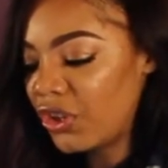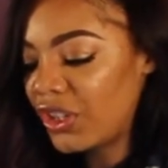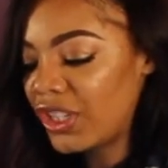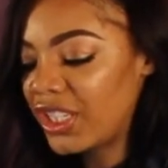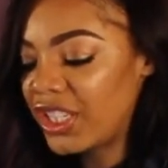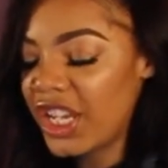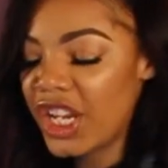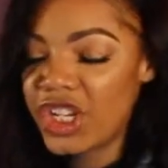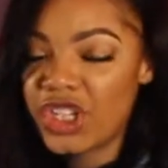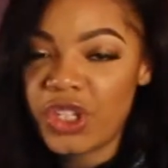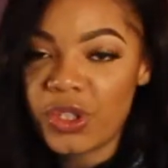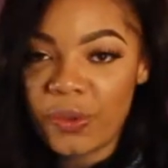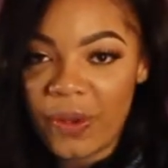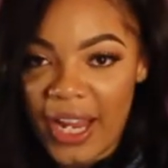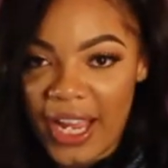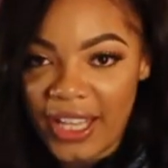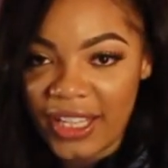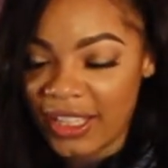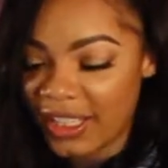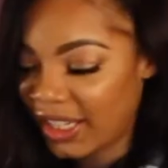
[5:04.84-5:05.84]
your
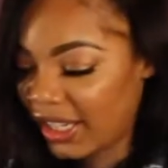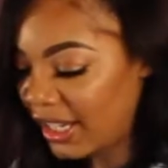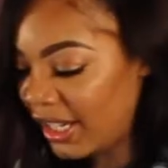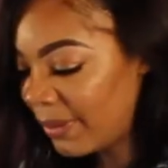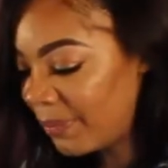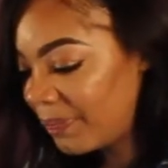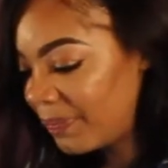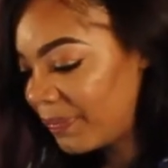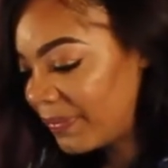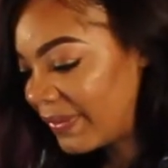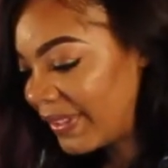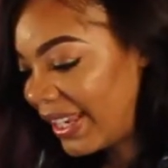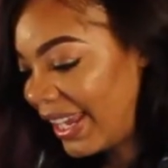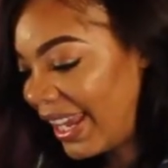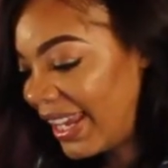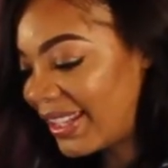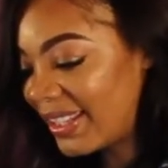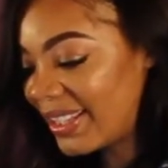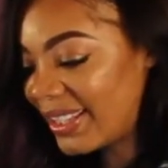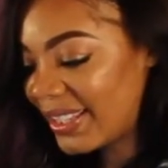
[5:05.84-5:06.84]
sexuality
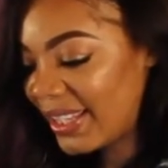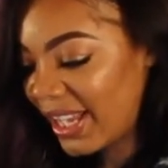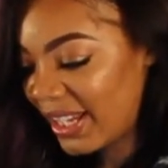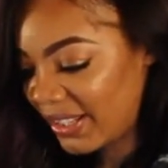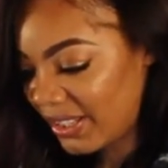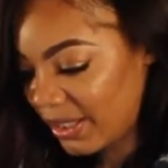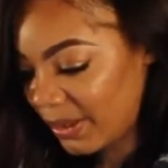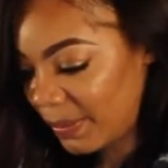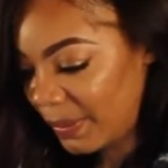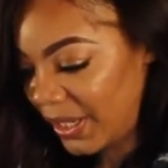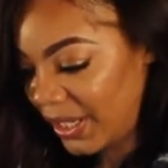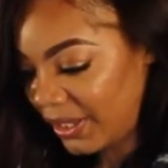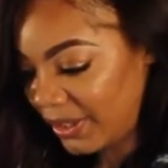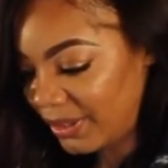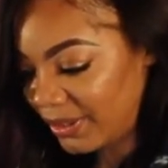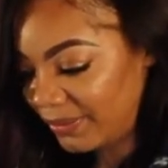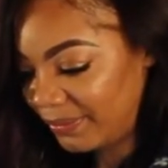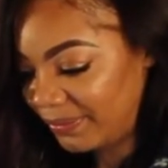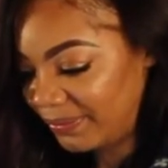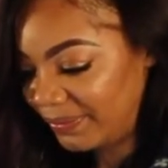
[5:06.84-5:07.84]
and sex
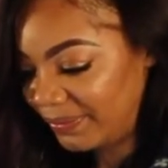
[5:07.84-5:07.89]
appeal?